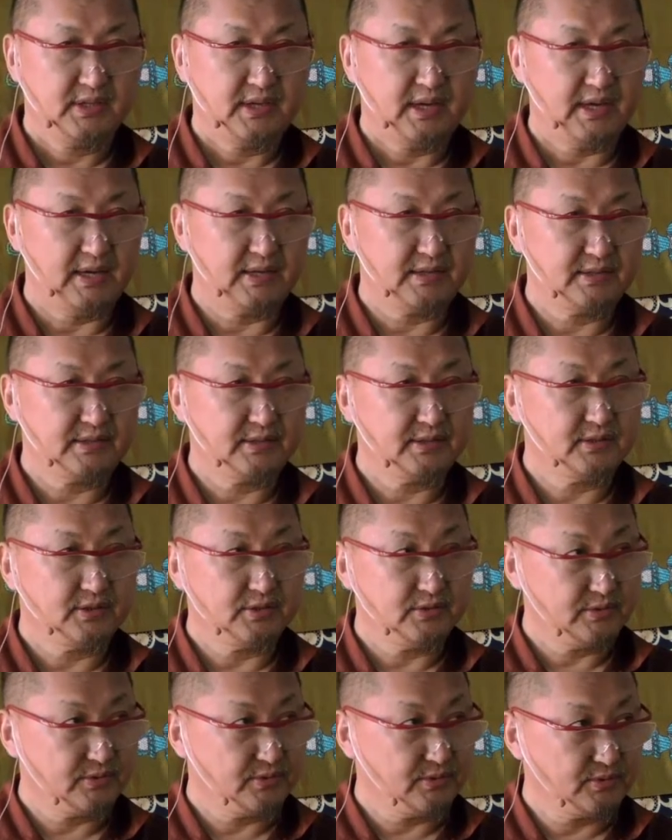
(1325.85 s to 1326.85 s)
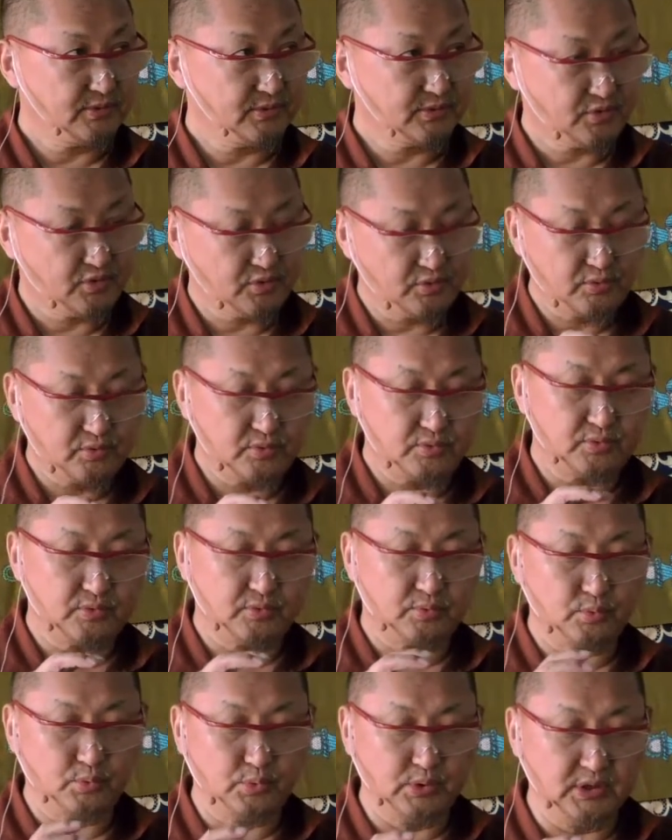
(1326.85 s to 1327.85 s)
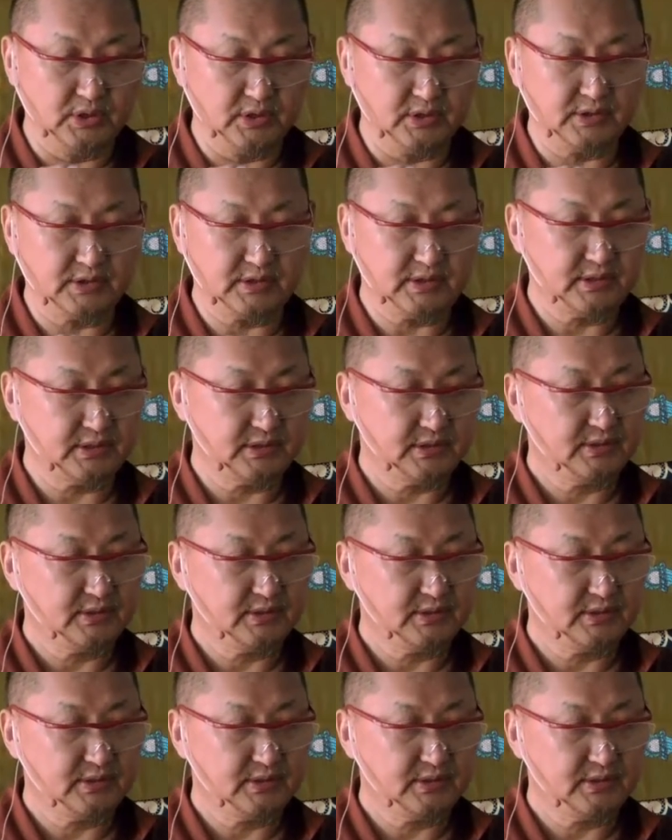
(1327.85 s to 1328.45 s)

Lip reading: And to word,